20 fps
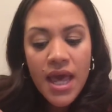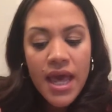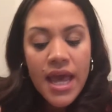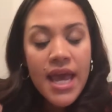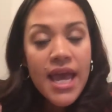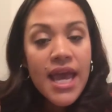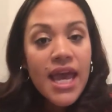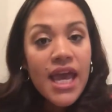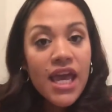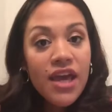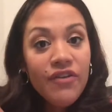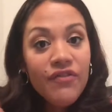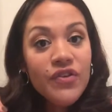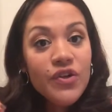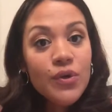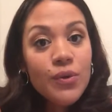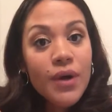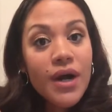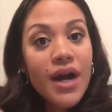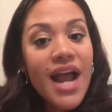If
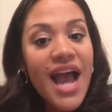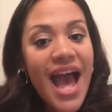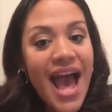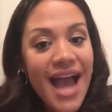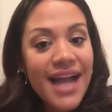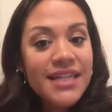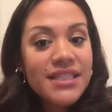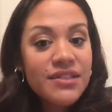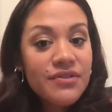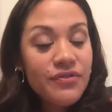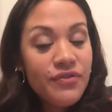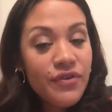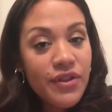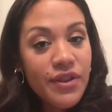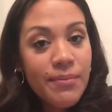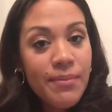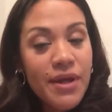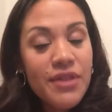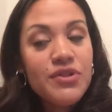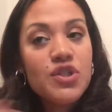you are active for the
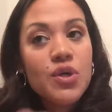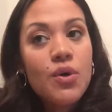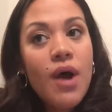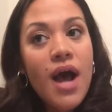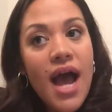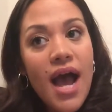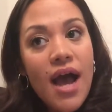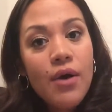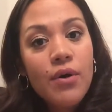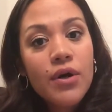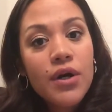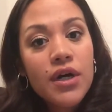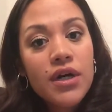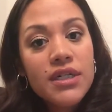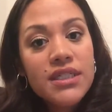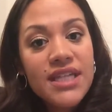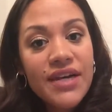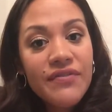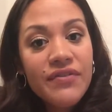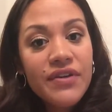month, so our
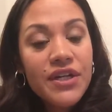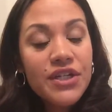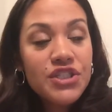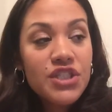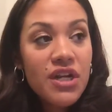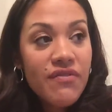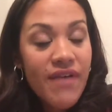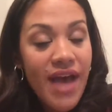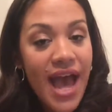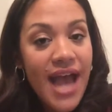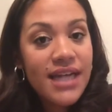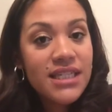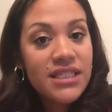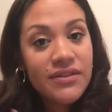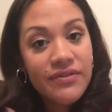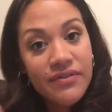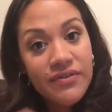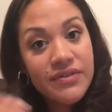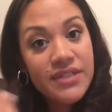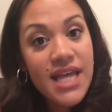definition of active
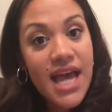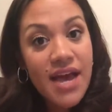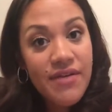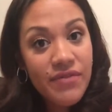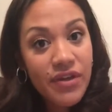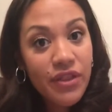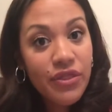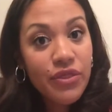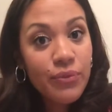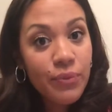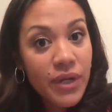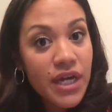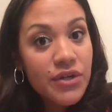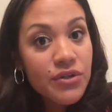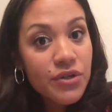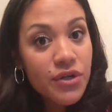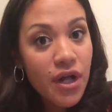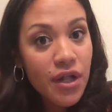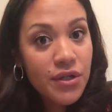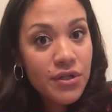is having
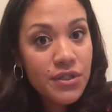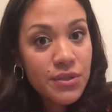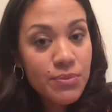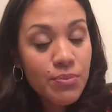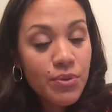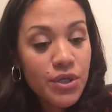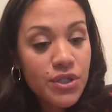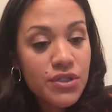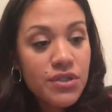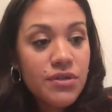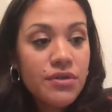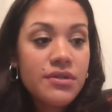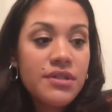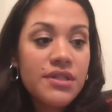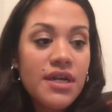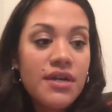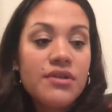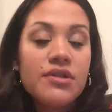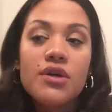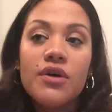$300 in personal
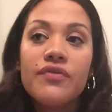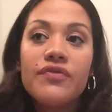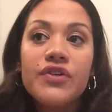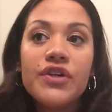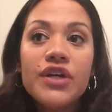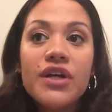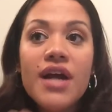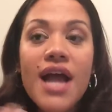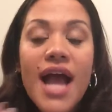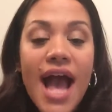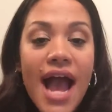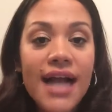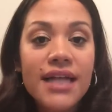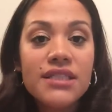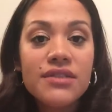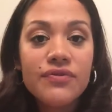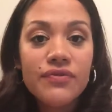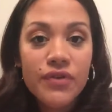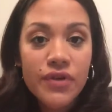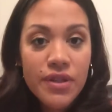sales. So if you're active
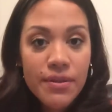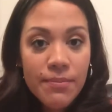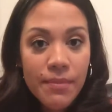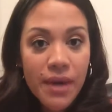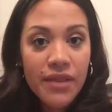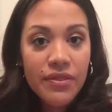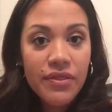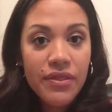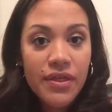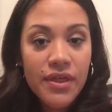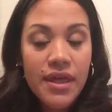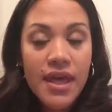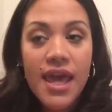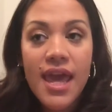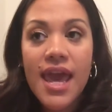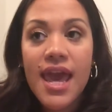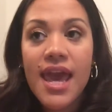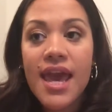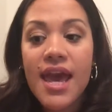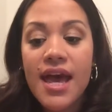for the month
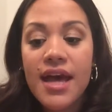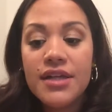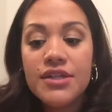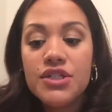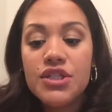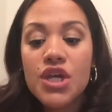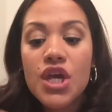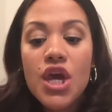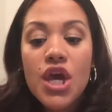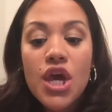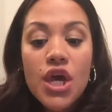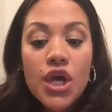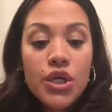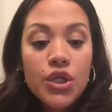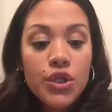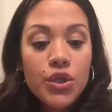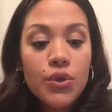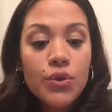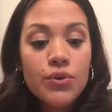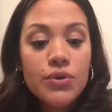and
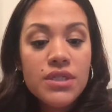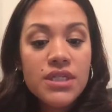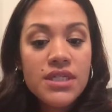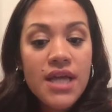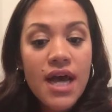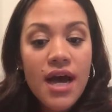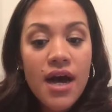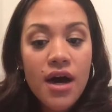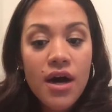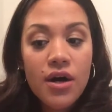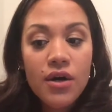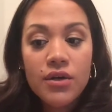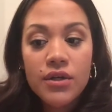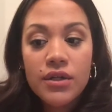you sell